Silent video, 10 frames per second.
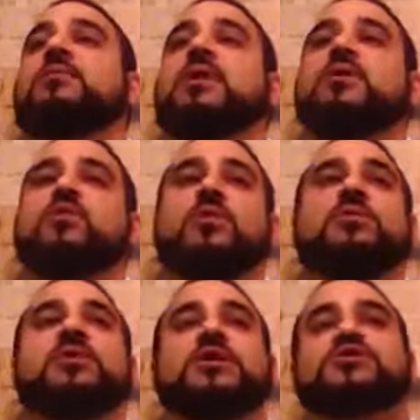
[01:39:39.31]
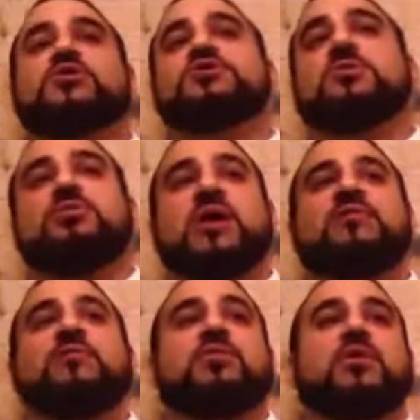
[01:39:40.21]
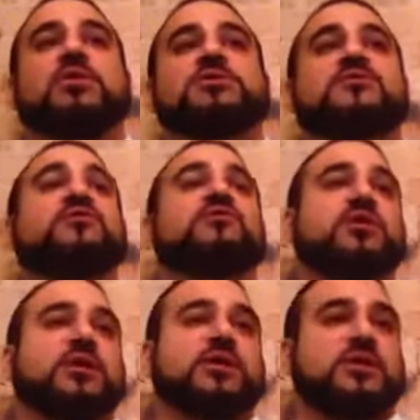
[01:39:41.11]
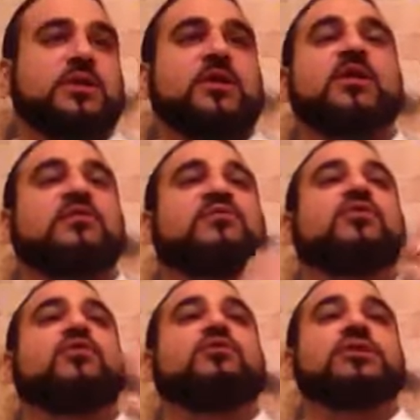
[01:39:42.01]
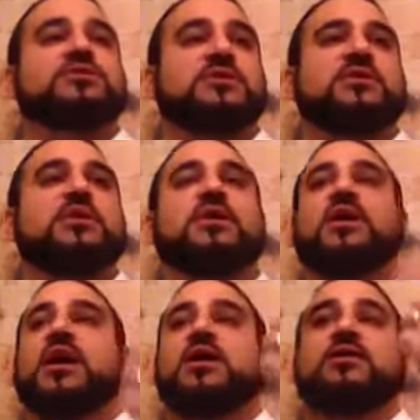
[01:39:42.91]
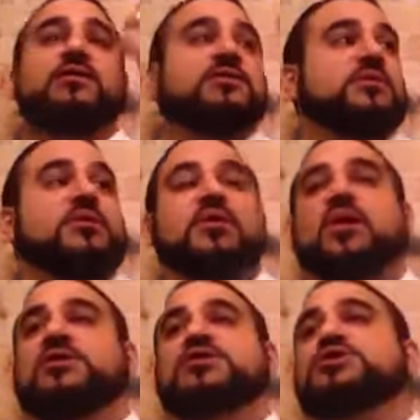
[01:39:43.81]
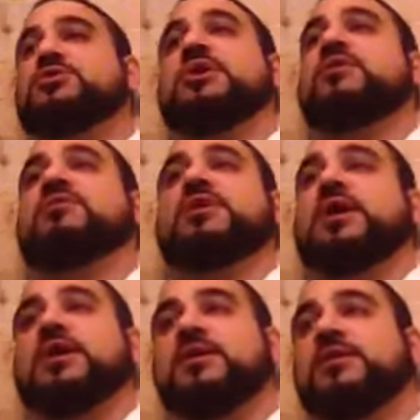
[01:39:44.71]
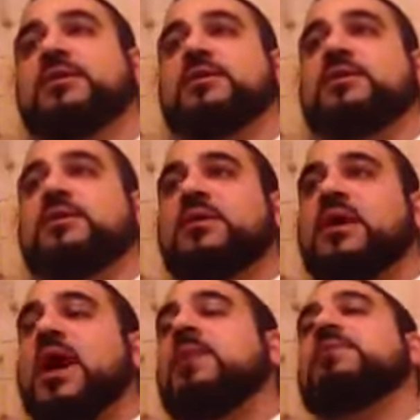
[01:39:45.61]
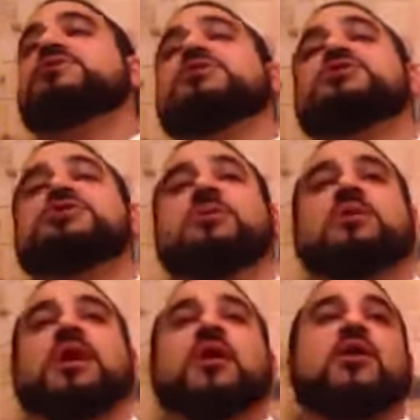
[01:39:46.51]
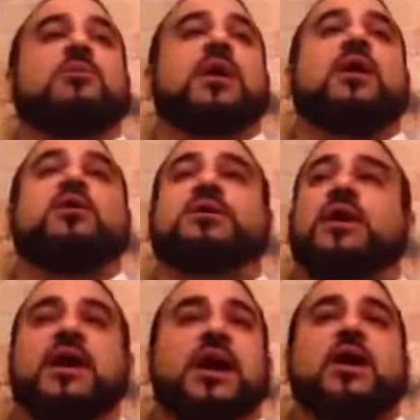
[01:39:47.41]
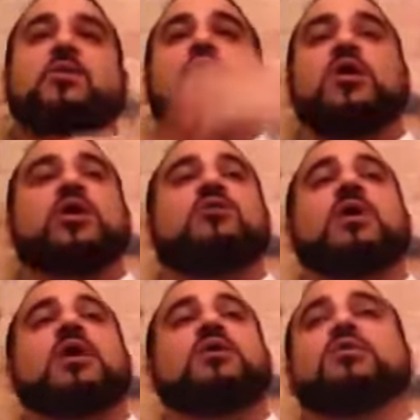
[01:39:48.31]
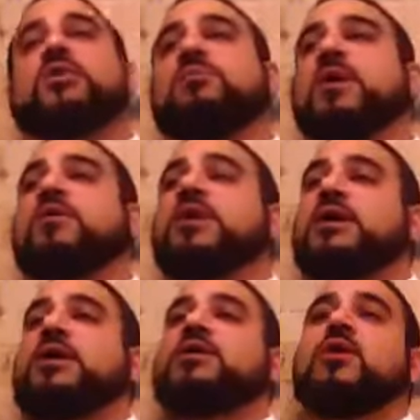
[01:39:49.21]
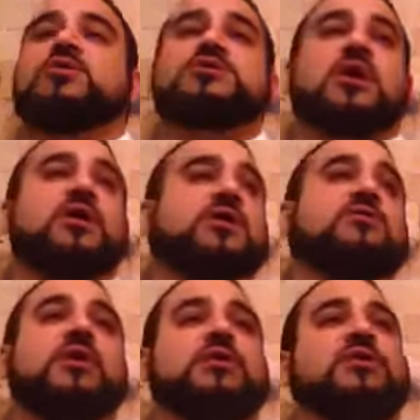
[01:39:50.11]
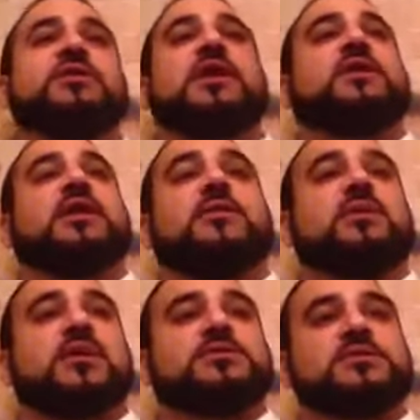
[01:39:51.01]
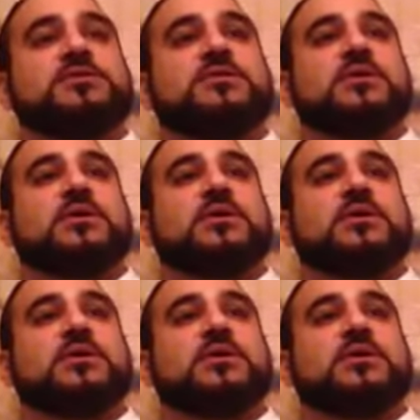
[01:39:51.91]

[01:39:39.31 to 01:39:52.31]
about a woman that shows up private parts for free and for no reason and on the street every day? How much does Hashem care about how we walk around with barely any clothes on a regular day-to-day basis?